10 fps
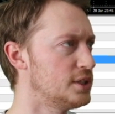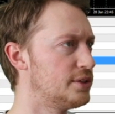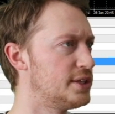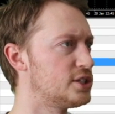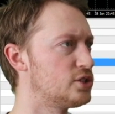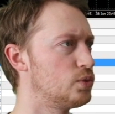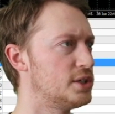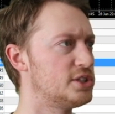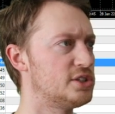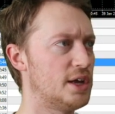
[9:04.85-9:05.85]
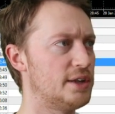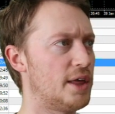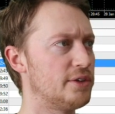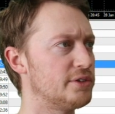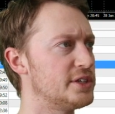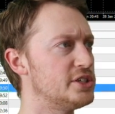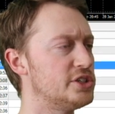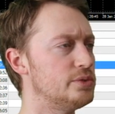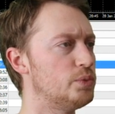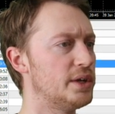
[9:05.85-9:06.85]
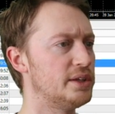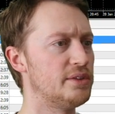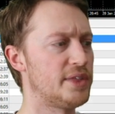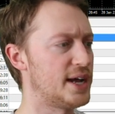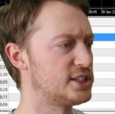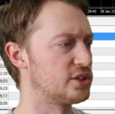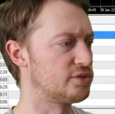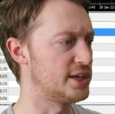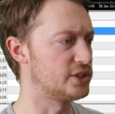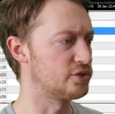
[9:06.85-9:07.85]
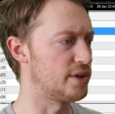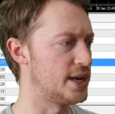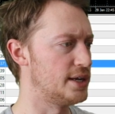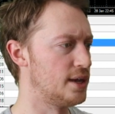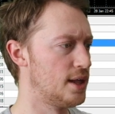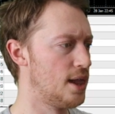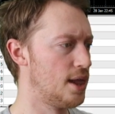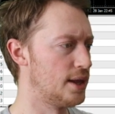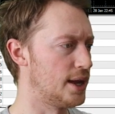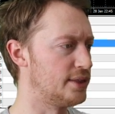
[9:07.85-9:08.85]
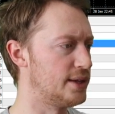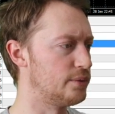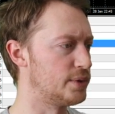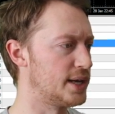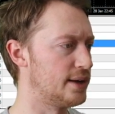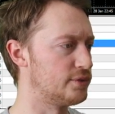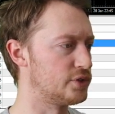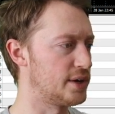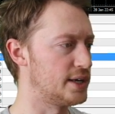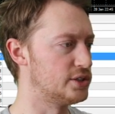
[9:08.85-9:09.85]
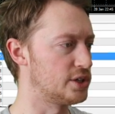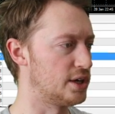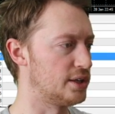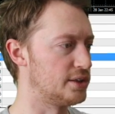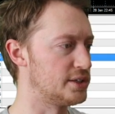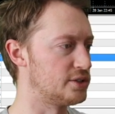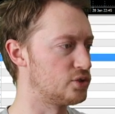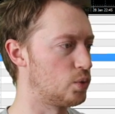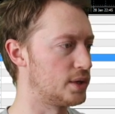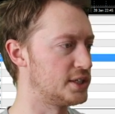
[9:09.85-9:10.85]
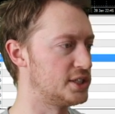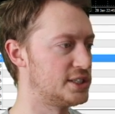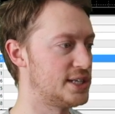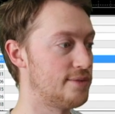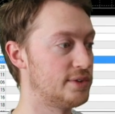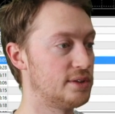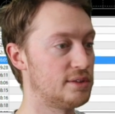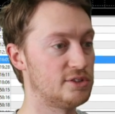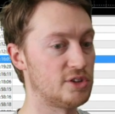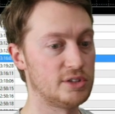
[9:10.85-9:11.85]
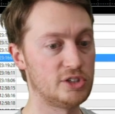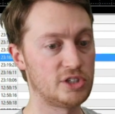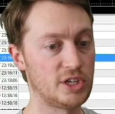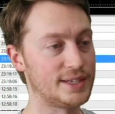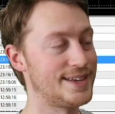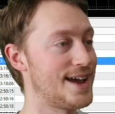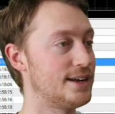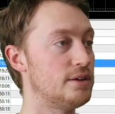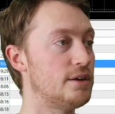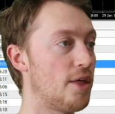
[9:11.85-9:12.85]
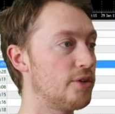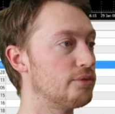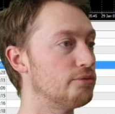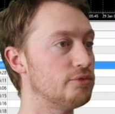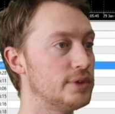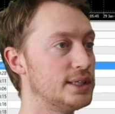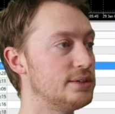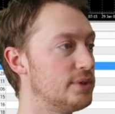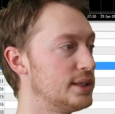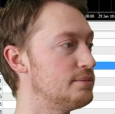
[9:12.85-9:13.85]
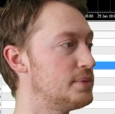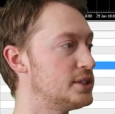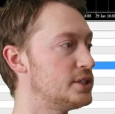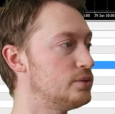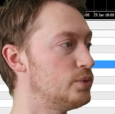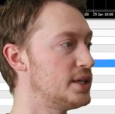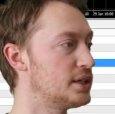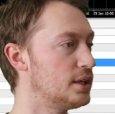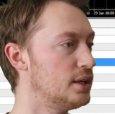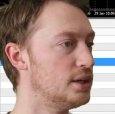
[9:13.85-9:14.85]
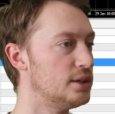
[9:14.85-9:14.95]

This was another easy win. That's a great trade. And then we have trades on the 27th. So this is again another really, really busy week.